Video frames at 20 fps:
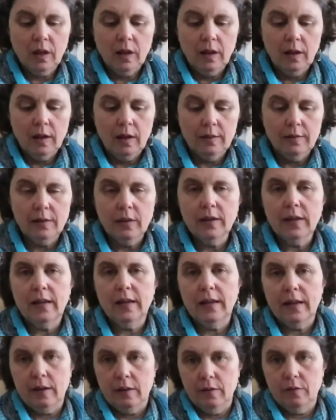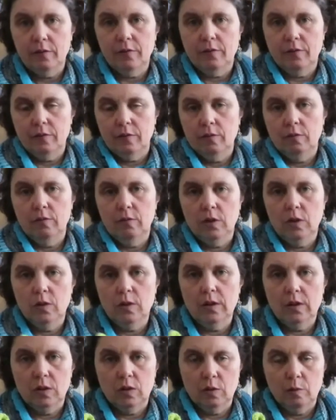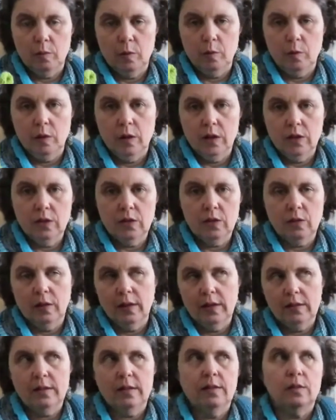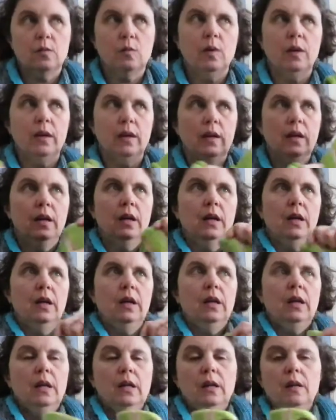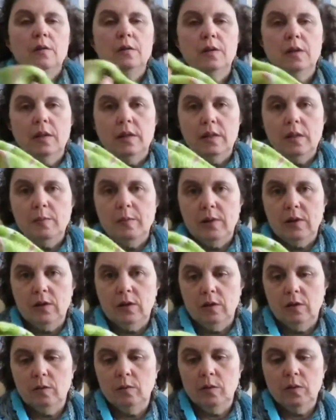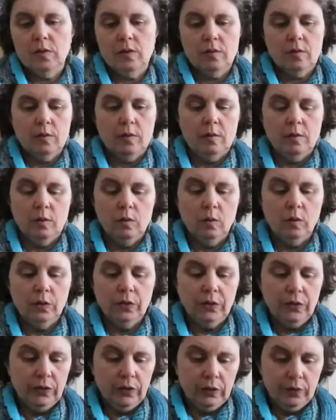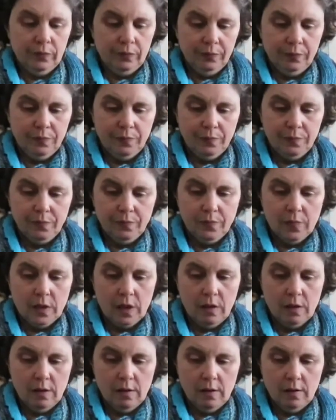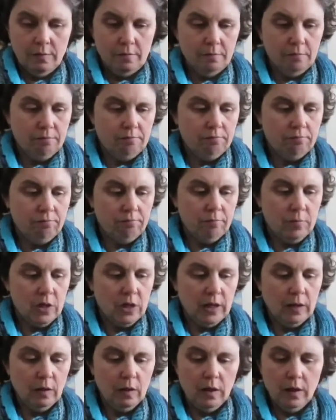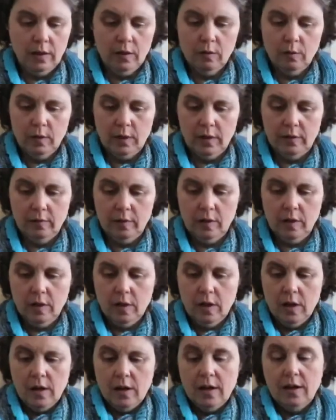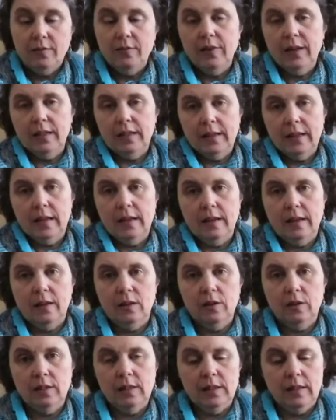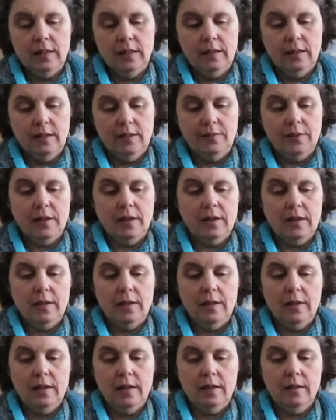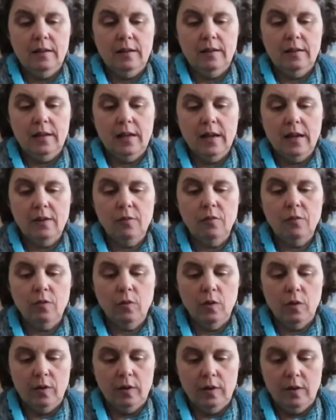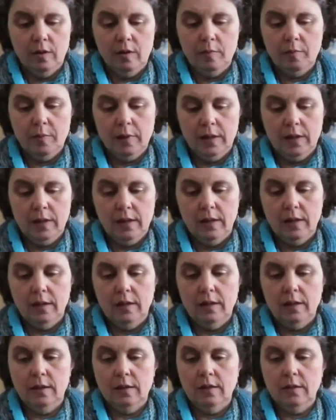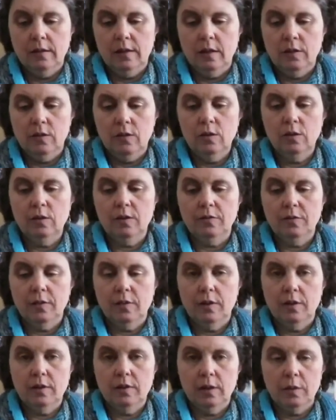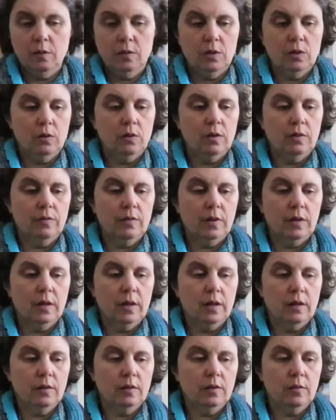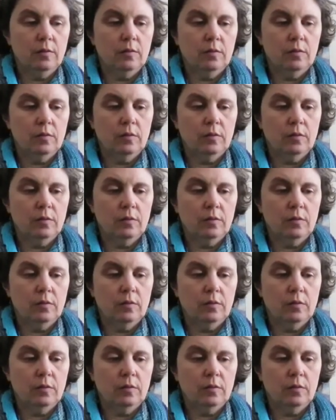and they're getting out of using superwash, so I guess that's why it was on special. It was an older dye lot or whatever. In fact, I couldn't get enough. They had 4 there, but they were two different color